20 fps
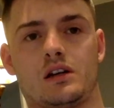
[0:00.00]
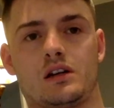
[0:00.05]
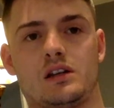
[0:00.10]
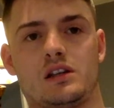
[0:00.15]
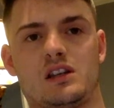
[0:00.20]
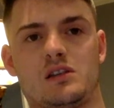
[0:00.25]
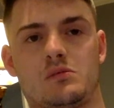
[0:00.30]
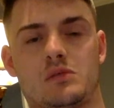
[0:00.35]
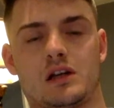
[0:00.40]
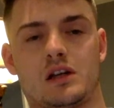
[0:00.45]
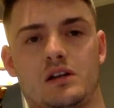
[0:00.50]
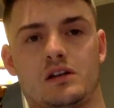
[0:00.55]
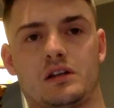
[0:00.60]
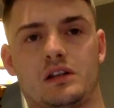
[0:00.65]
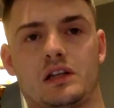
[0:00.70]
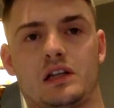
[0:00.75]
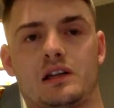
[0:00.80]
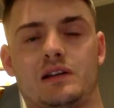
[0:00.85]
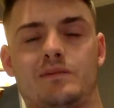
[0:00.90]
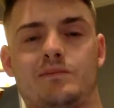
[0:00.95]

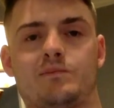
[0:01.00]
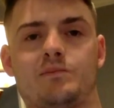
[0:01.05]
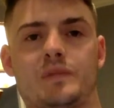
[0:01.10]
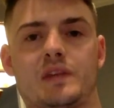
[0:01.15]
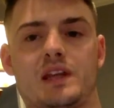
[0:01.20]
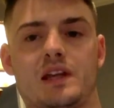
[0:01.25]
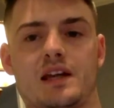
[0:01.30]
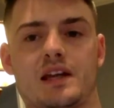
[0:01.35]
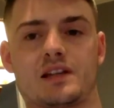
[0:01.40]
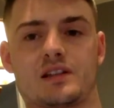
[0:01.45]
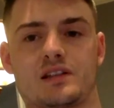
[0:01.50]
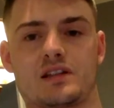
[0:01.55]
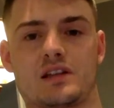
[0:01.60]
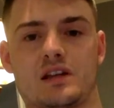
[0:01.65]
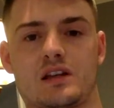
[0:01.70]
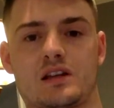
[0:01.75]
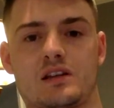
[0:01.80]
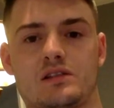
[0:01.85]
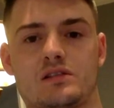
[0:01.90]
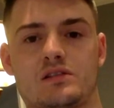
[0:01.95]
Emailing,
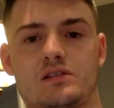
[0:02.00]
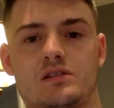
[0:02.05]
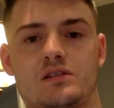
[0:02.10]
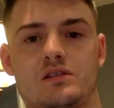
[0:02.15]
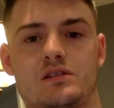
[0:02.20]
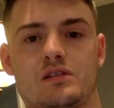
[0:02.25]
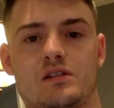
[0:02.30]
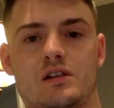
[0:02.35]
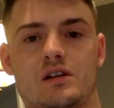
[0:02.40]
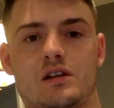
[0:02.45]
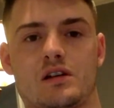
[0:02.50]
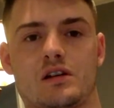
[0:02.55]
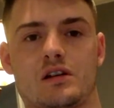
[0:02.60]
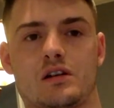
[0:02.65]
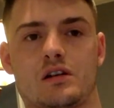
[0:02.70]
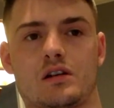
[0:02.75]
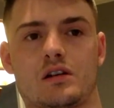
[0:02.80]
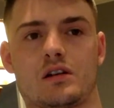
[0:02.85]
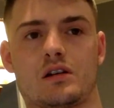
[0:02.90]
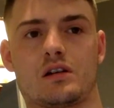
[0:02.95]
essays,
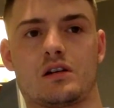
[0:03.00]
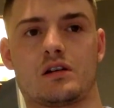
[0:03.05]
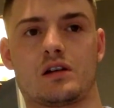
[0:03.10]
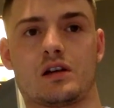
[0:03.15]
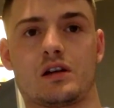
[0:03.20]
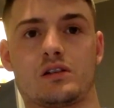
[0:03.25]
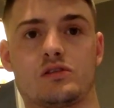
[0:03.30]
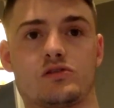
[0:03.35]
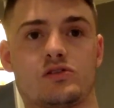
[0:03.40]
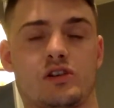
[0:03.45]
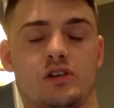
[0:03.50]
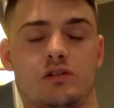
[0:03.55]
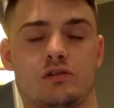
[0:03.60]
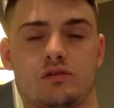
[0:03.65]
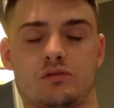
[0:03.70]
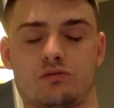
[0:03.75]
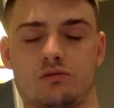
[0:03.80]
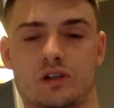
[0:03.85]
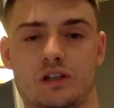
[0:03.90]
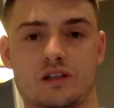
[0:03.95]
and
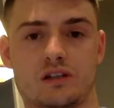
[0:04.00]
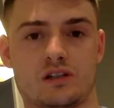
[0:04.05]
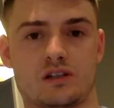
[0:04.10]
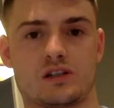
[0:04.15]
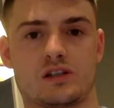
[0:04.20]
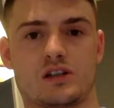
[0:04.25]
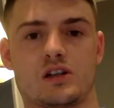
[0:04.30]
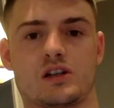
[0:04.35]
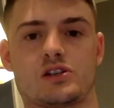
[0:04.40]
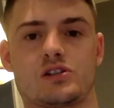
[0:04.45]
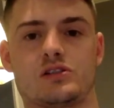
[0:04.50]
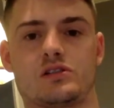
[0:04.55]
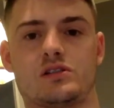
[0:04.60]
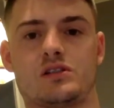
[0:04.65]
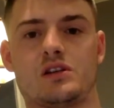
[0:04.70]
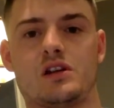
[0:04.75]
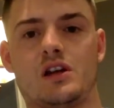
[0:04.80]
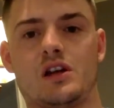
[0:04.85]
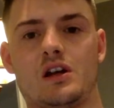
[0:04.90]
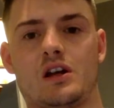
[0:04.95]
general written discussions.
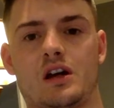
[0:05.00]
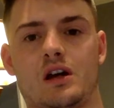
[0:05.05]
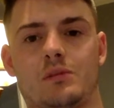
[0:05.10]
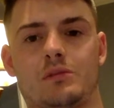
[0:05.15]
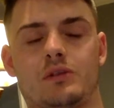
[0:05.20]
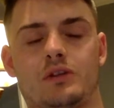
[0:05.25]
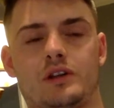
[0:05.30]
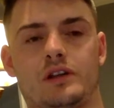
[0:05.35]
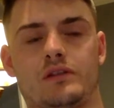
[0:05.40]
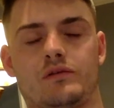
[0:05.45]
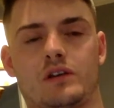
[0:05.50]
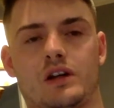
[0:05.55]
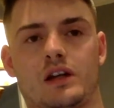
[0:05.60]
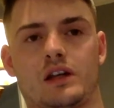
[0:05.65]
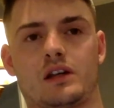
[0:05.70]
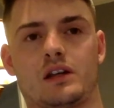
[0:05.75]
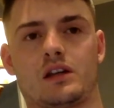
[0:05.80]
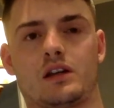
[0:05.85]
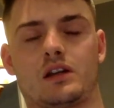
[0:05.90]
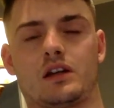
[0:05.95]
I believe I
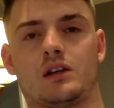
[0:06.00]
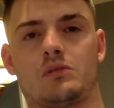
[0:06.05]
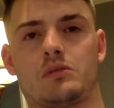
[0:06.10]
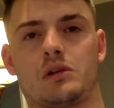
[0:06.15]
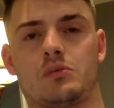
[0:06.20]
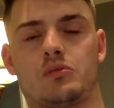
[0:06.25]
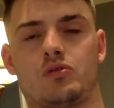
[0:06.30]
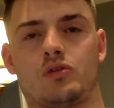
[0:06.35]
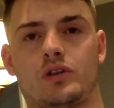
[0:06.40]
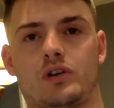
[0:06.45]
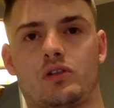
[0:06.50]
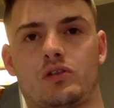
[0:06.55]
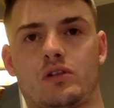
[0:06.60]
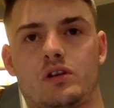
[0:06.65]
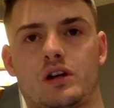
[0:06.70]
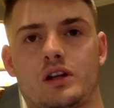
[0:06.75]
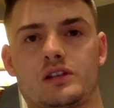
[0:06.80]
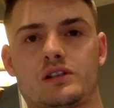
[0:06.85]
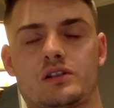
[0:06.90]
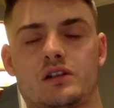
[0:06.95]
can get my point
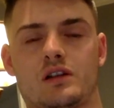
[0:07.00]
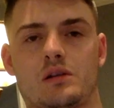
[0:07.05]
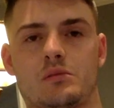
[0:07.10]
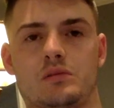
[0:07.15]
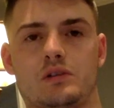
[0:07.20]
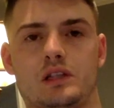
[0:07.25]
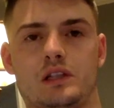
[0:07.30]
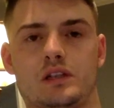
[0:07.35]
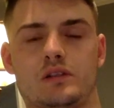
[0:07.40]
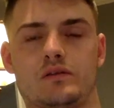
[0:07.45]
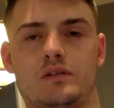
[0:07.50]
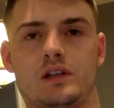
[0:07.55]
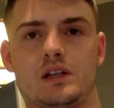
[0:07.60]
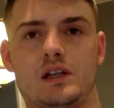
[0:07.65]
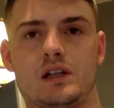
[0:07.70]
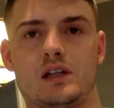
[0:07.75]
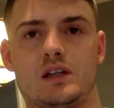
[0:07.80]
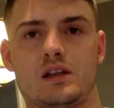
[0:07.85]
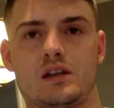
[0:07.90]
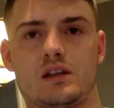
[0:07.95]
across, and I believe
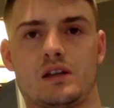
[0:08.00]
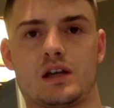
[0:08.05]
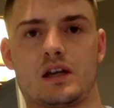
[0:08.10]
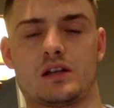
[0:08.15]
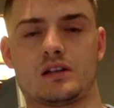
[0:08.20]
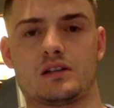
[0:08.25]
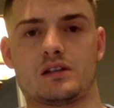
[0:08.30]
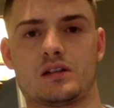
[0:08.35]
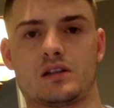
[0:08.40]
that